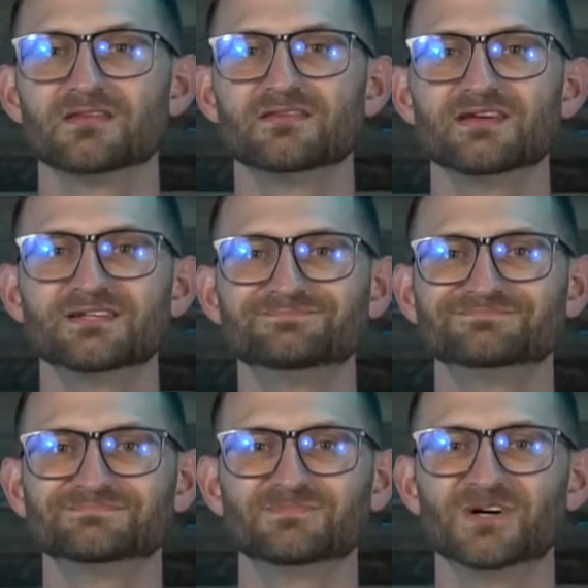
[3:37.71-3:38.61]
then,
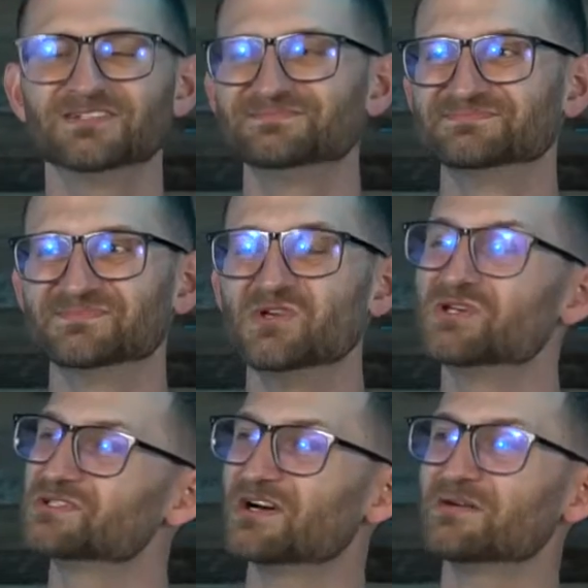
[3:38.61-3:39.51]
well, you
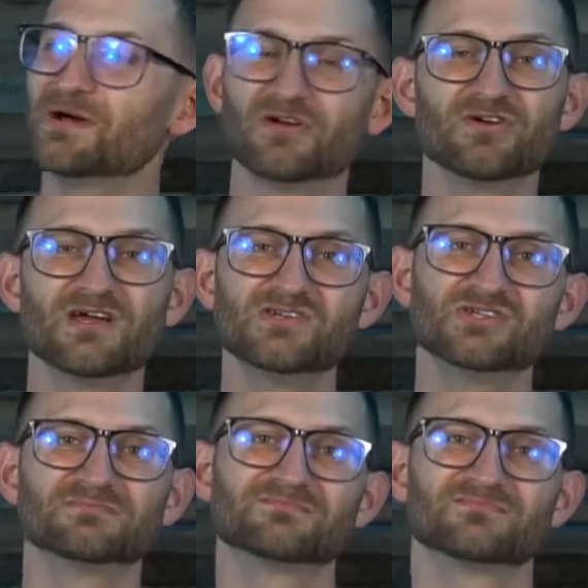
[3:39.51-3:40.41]
can talk about creation.